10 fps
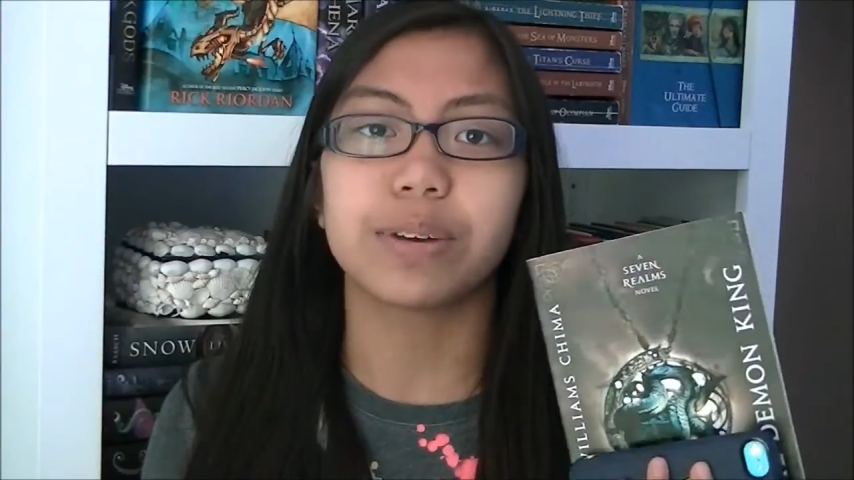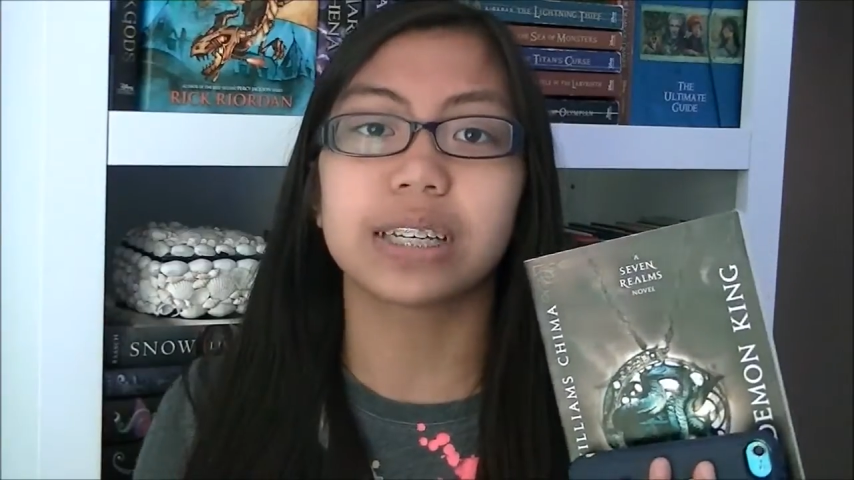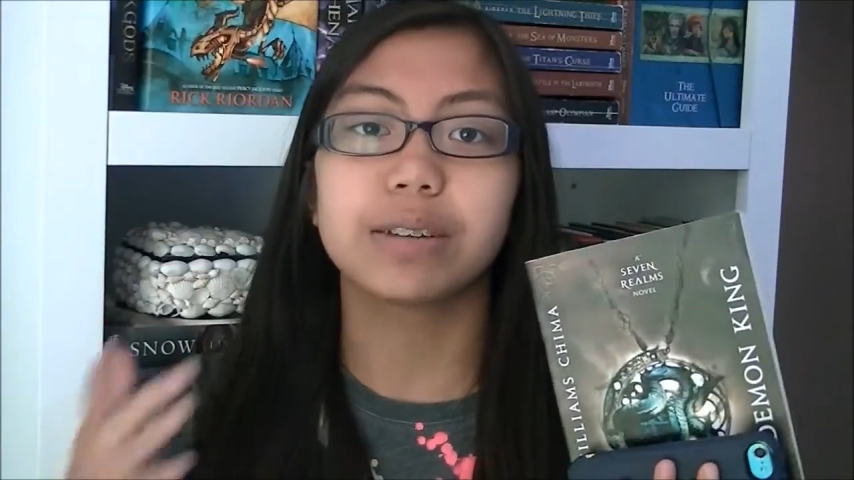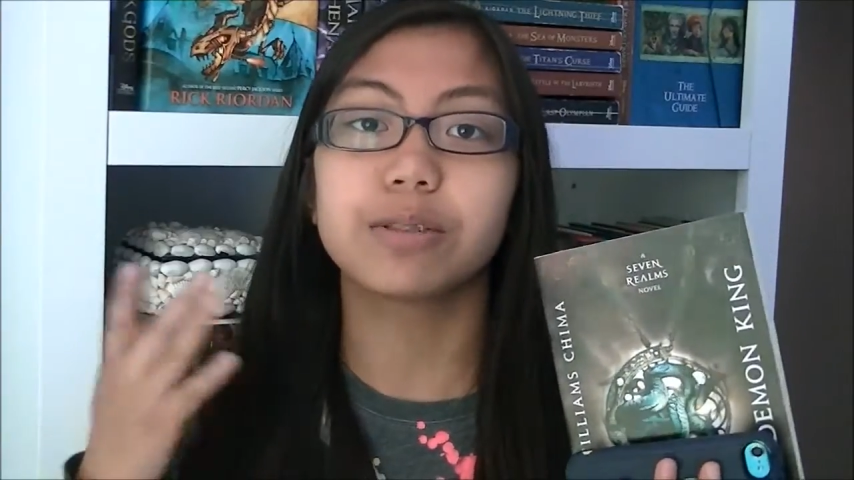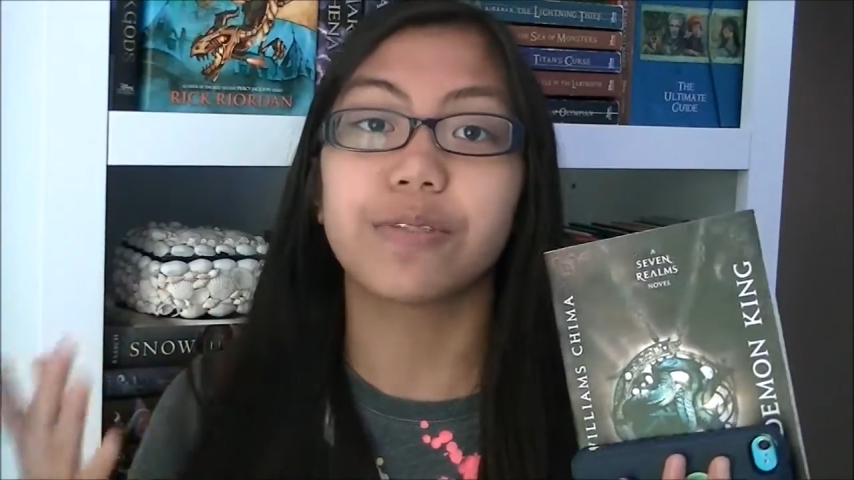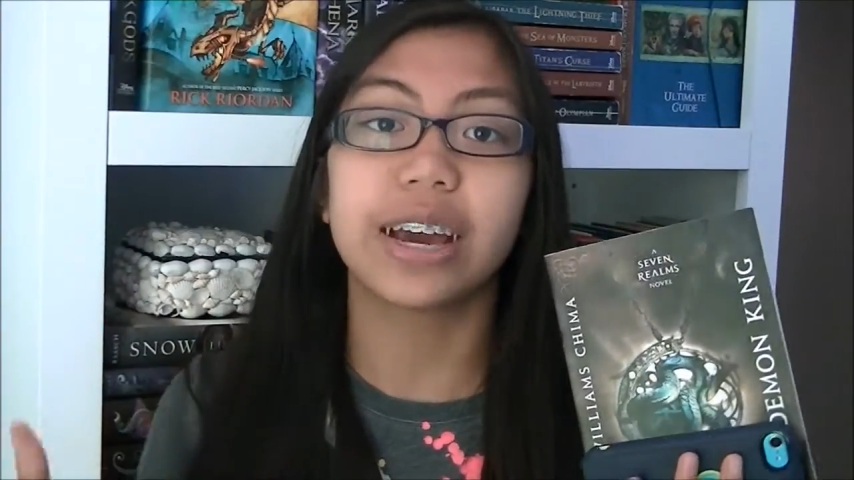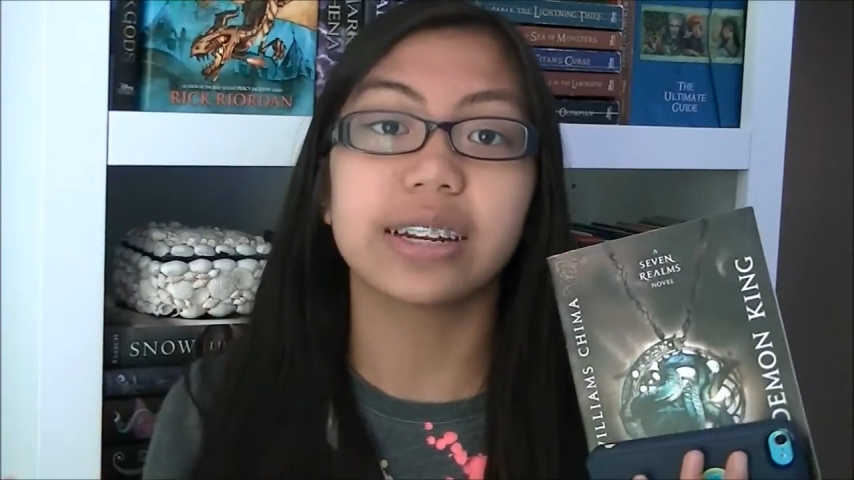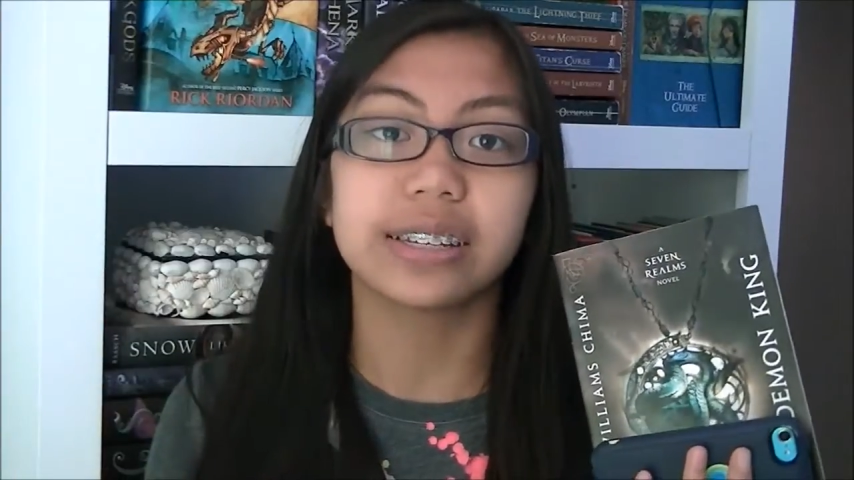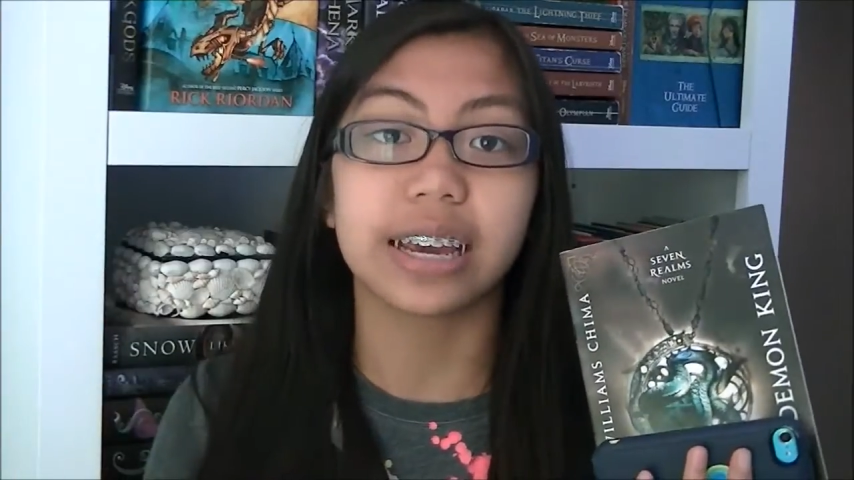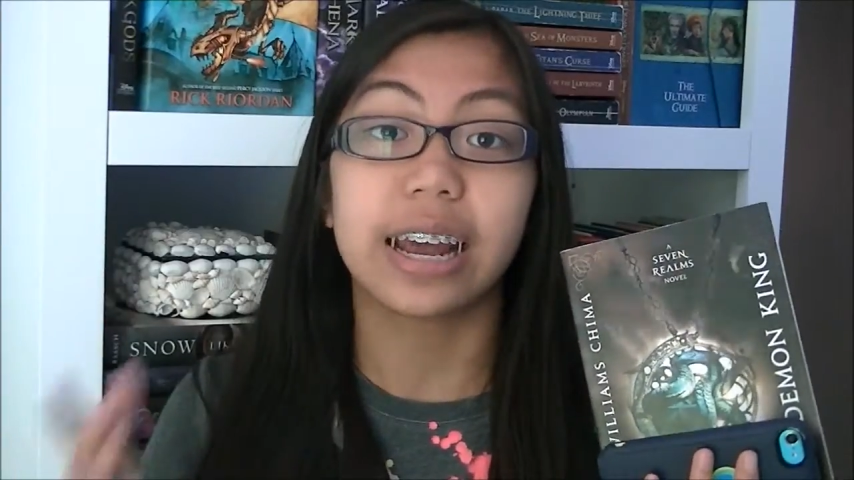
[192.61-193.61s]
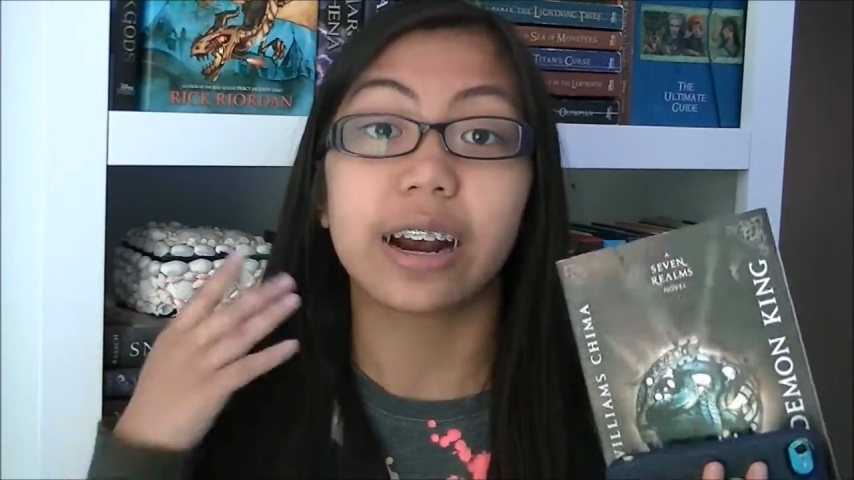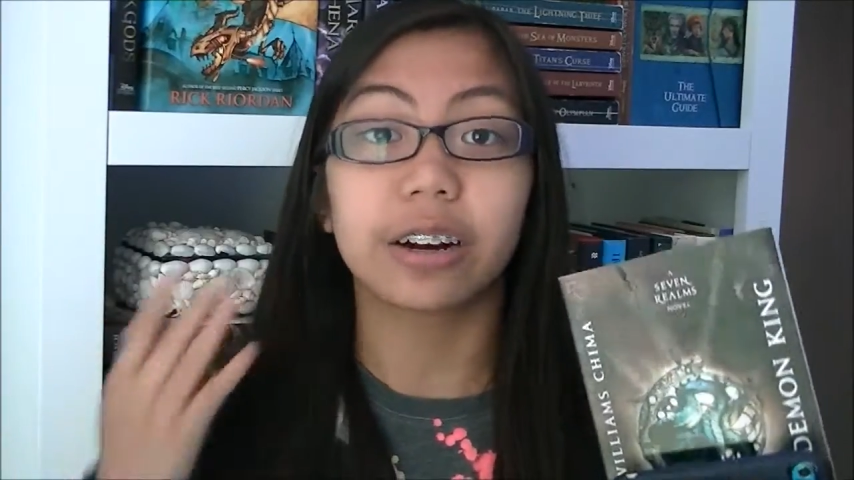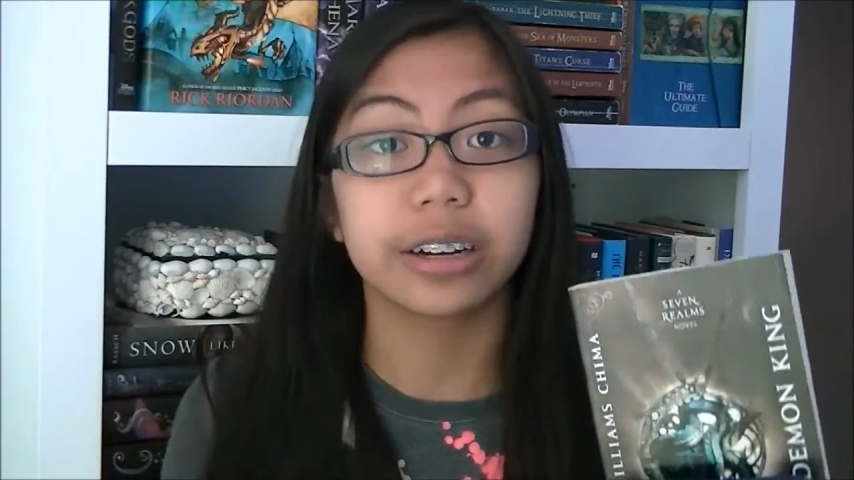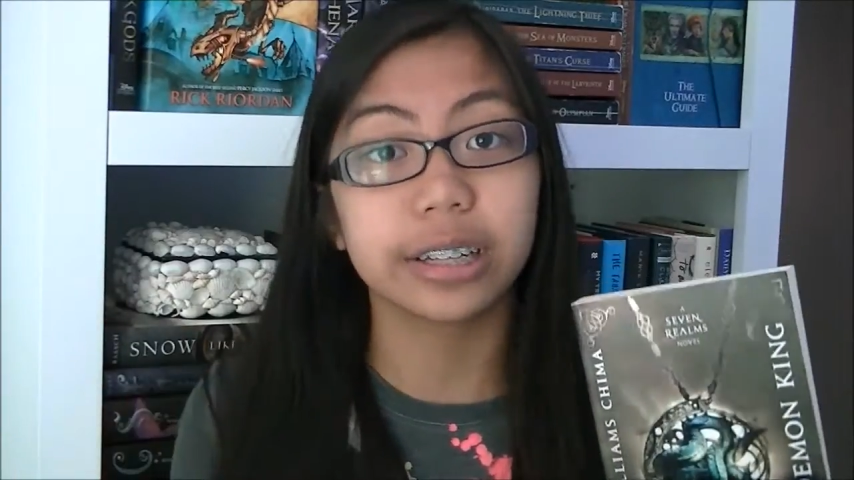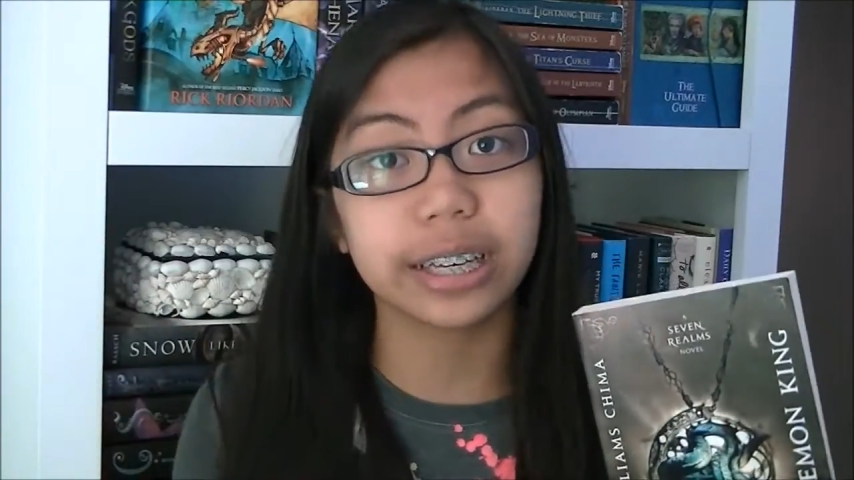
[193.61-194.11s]
because it was fantasy and I
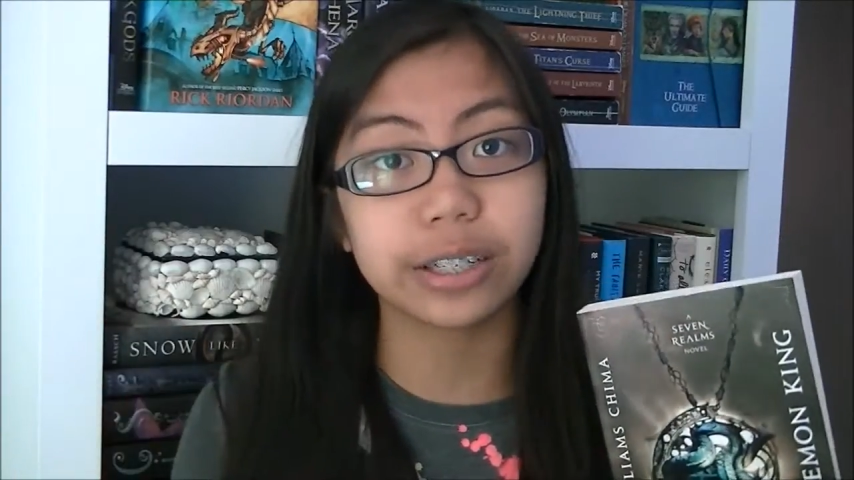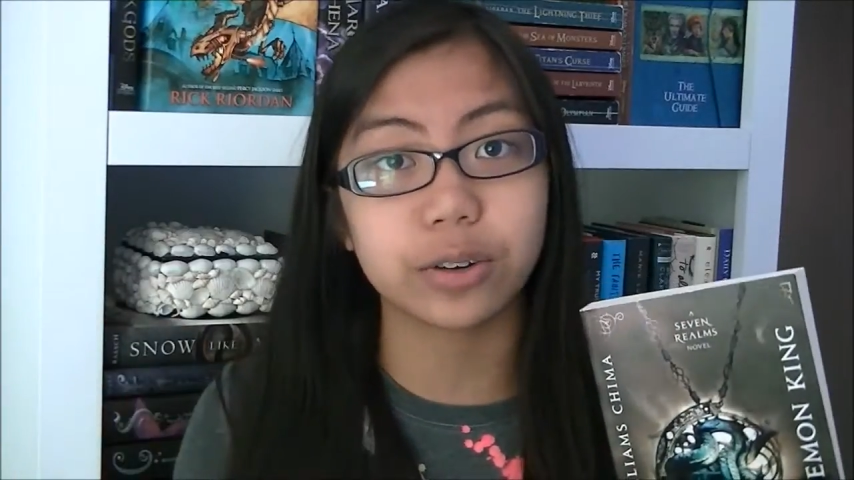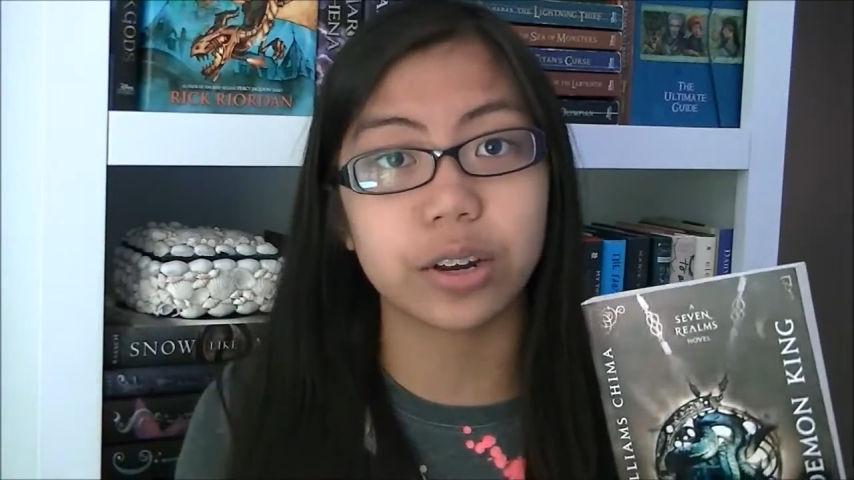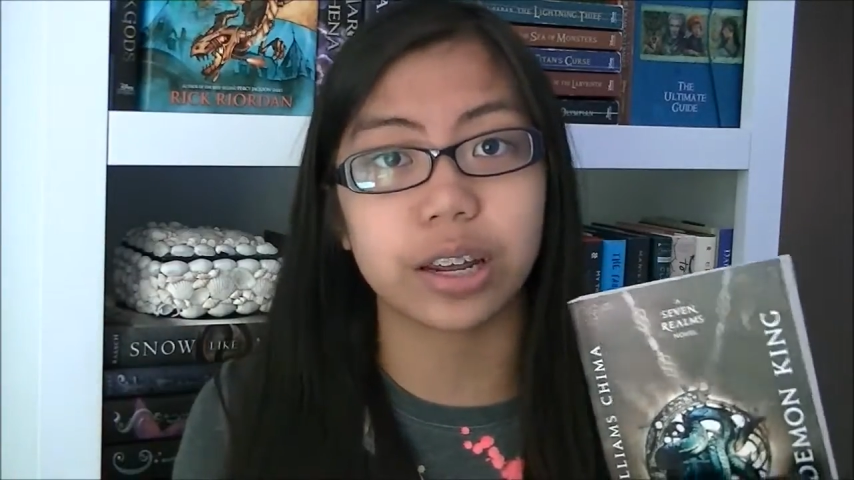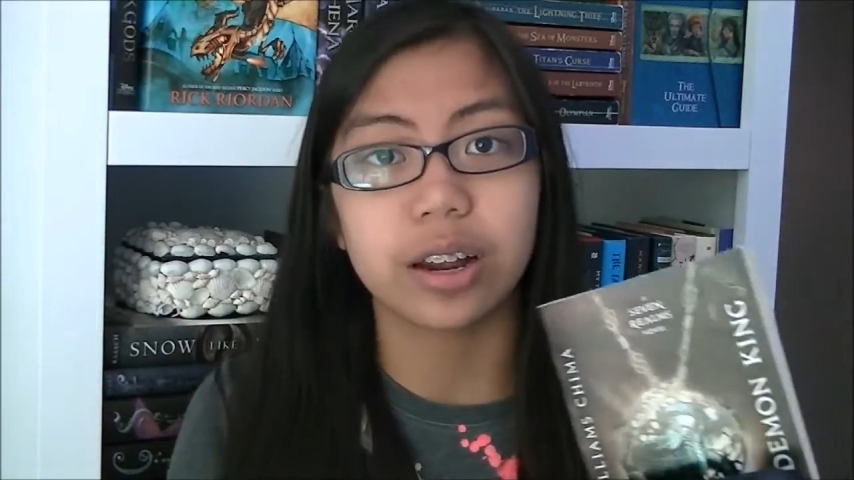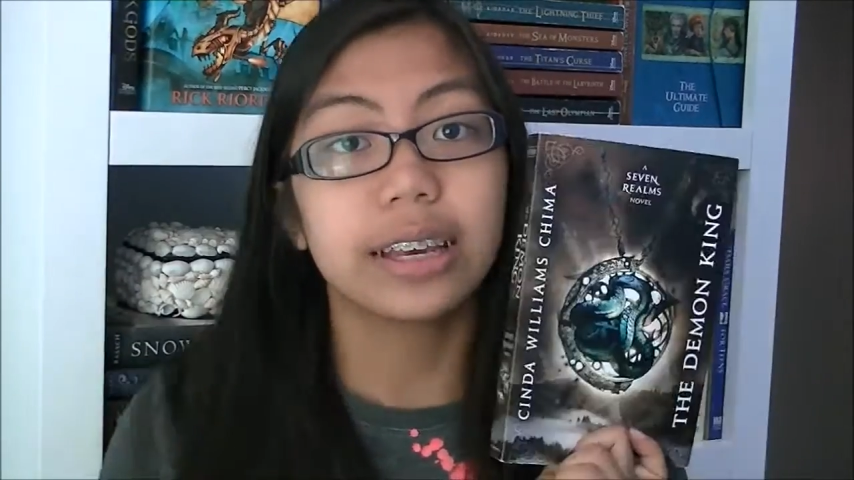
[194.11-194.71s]
really enjoyed it.